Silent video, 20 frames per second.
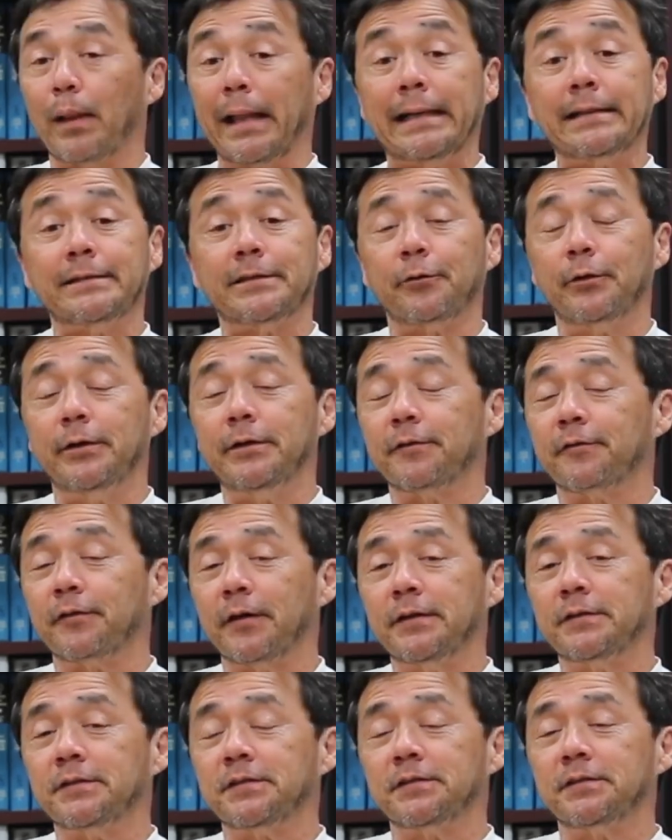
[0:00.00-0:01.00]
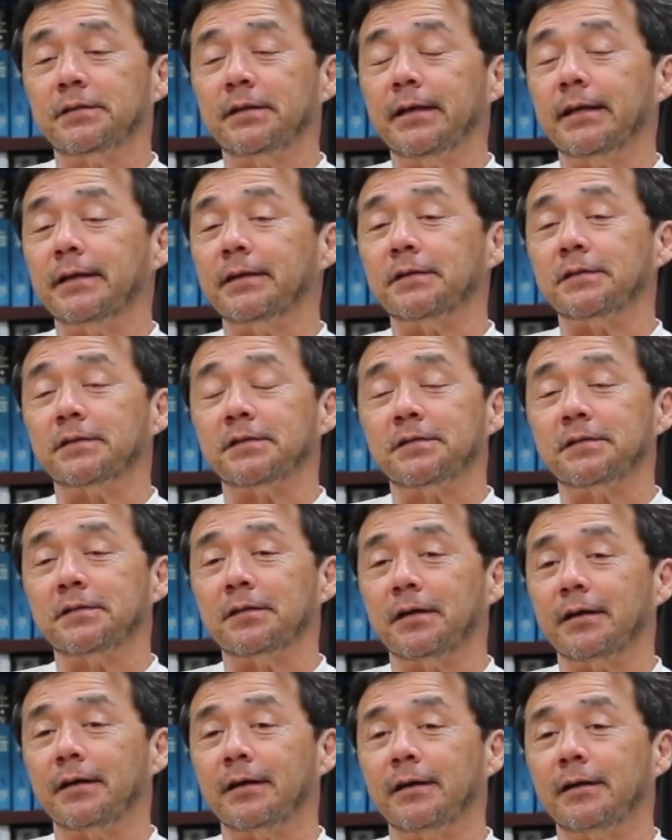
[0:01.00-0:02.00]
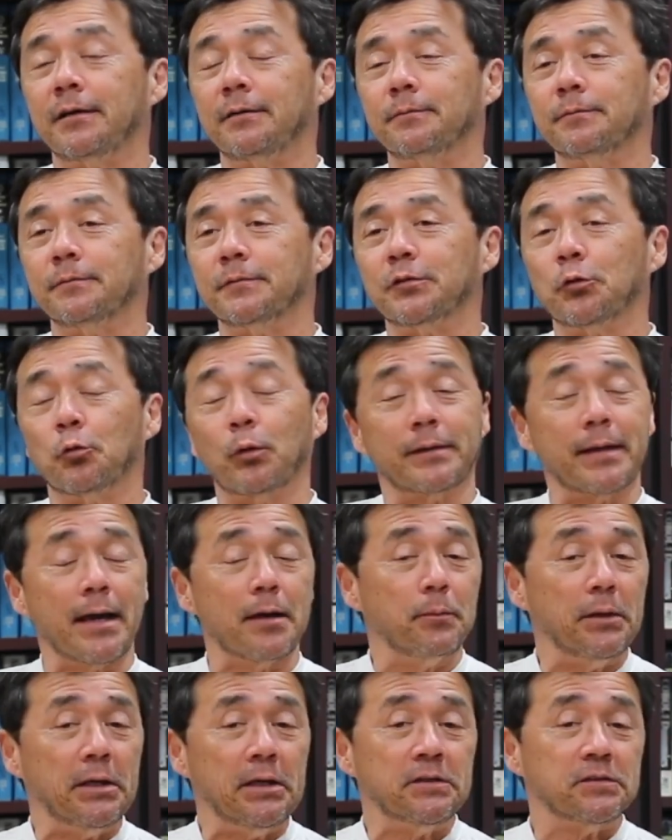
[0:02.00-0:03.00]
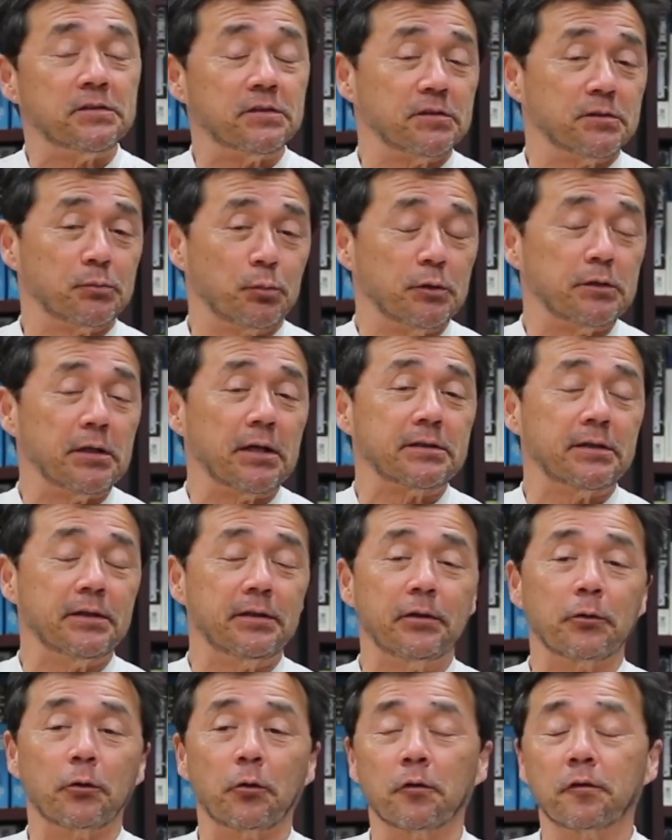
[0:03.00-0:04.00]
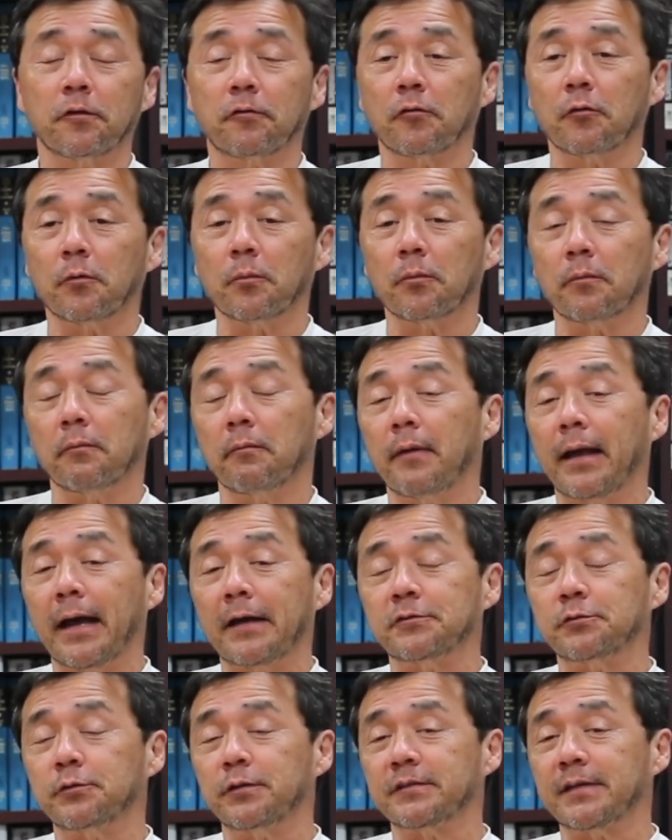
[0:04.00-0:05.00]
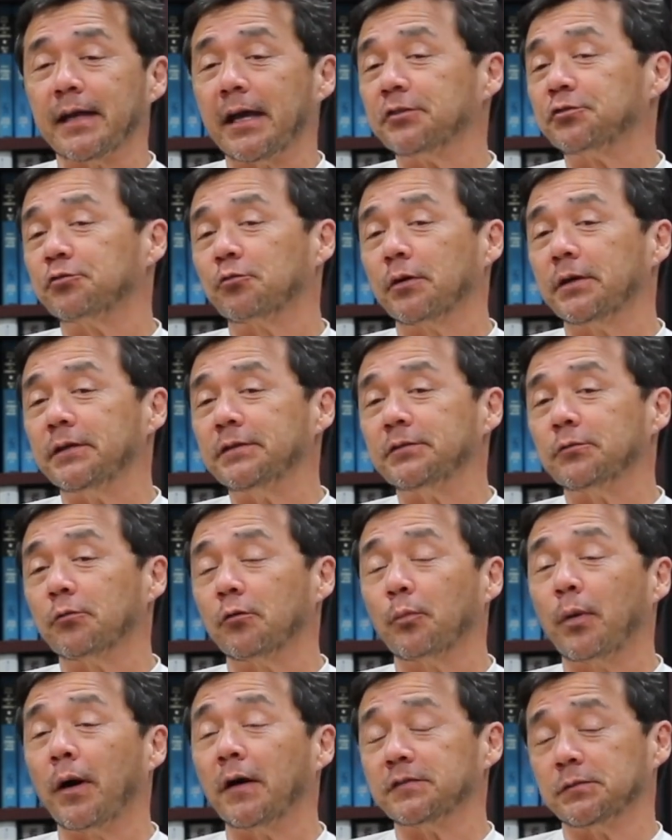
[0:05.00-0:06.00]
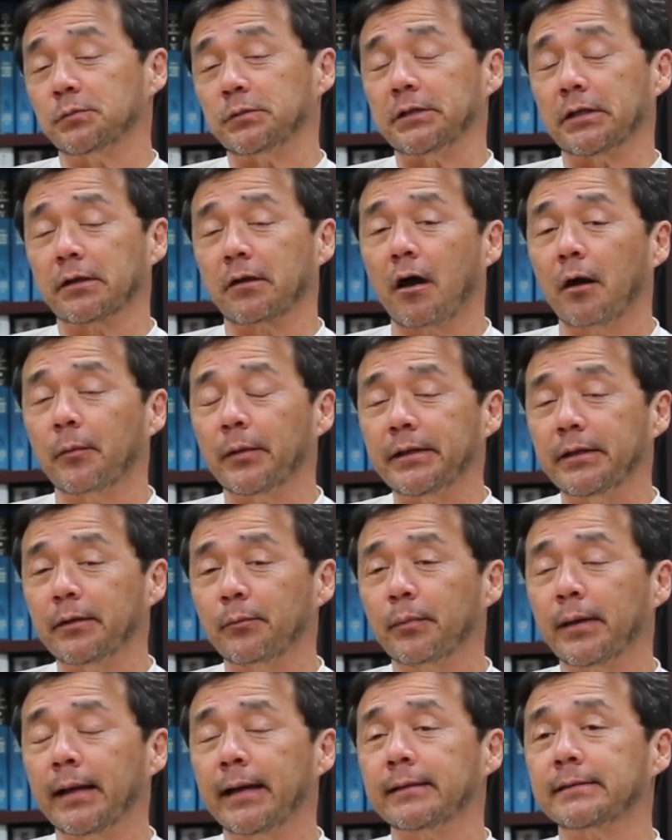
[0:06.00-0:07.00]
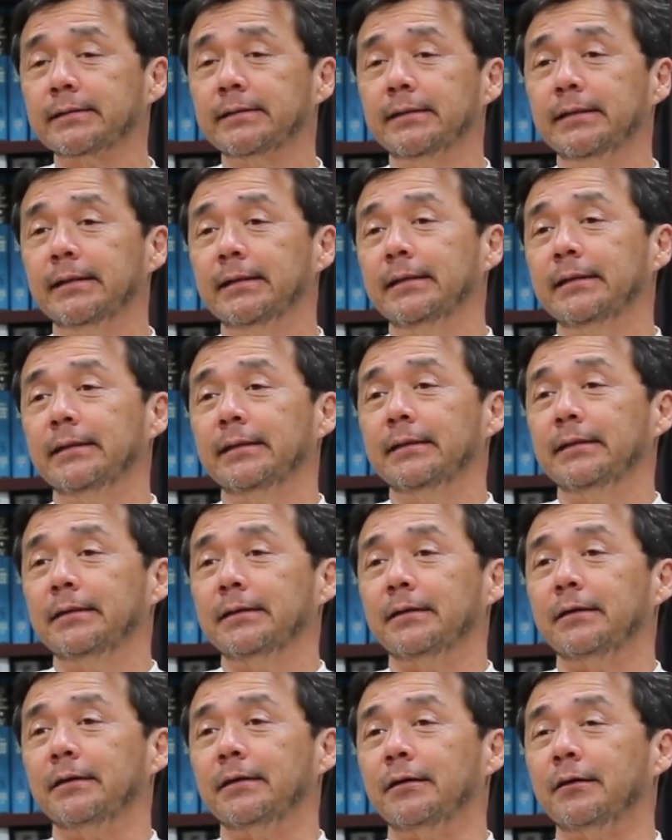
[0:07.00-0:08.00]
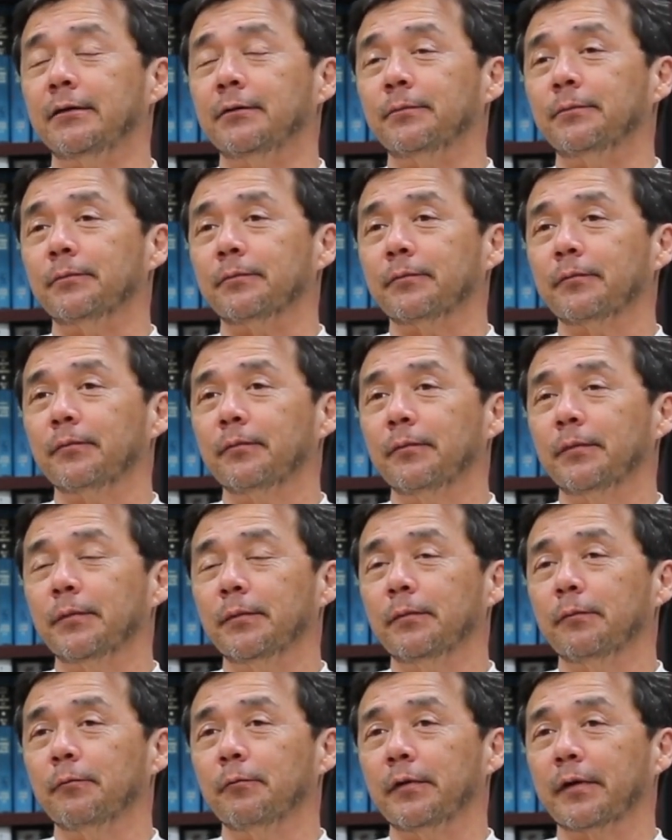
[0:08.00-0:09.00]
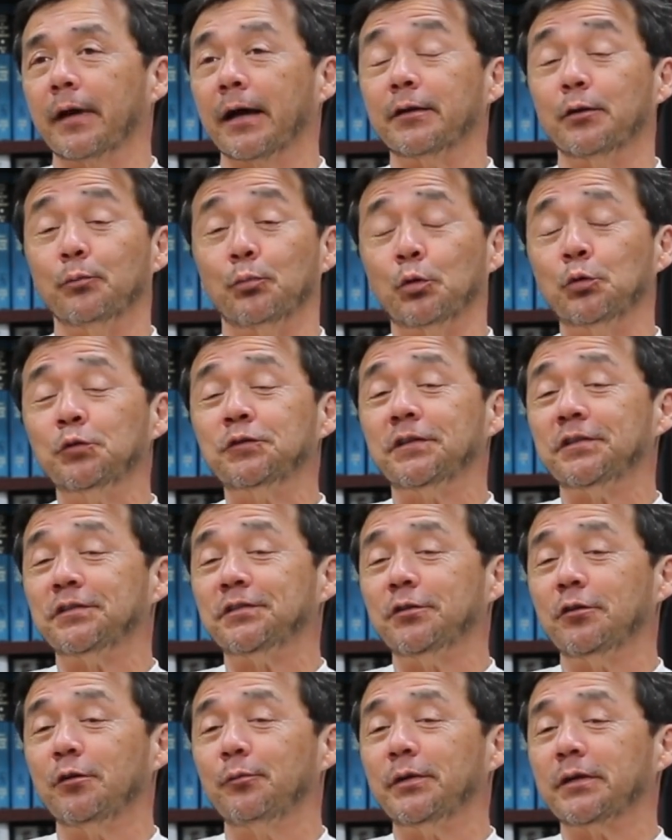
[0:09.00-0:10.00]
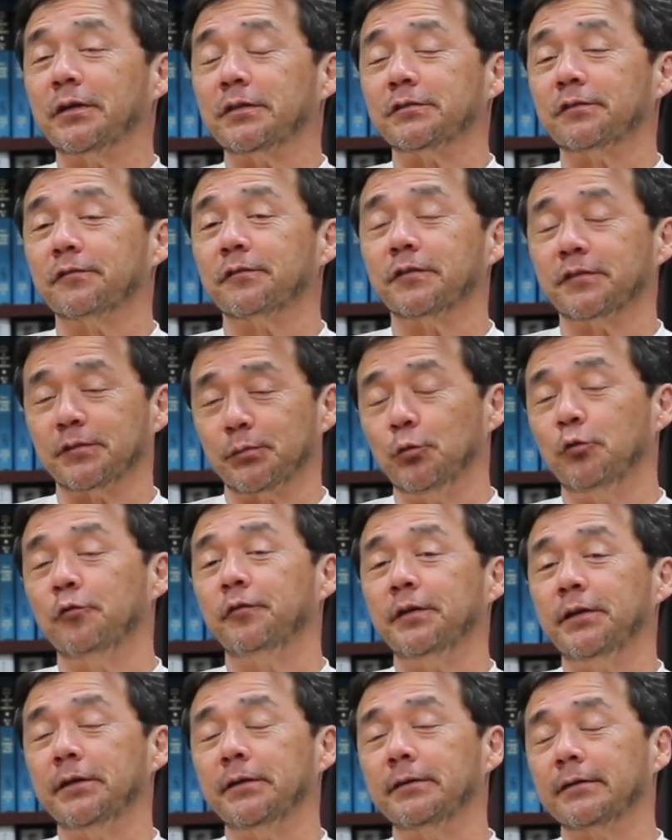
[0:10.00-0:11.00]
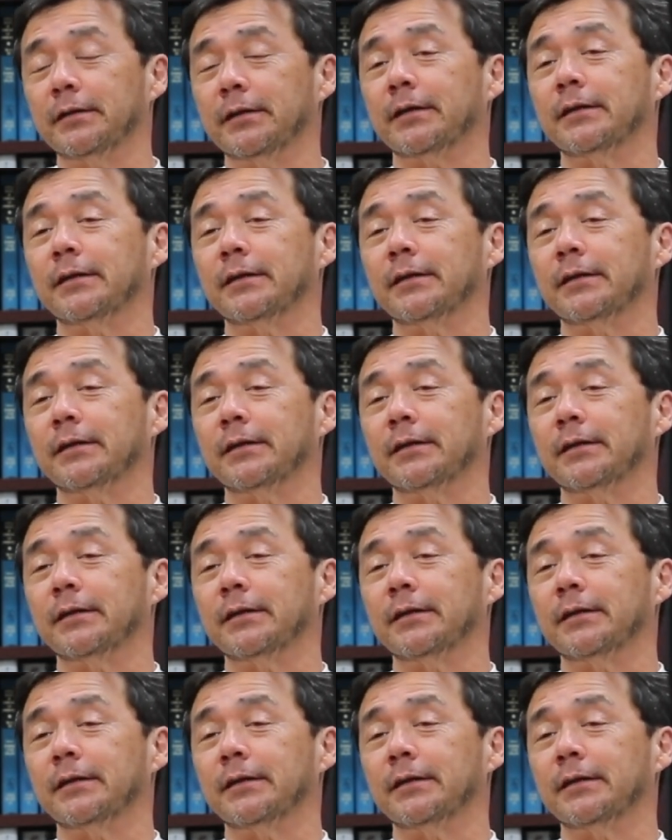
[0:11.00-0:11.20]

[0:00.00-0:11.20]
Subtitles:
Planetary defense is, so what that means is protecting the Earth from hazardous asteroids or possibly a comet impact. We've gotten a boost this year because of this movie,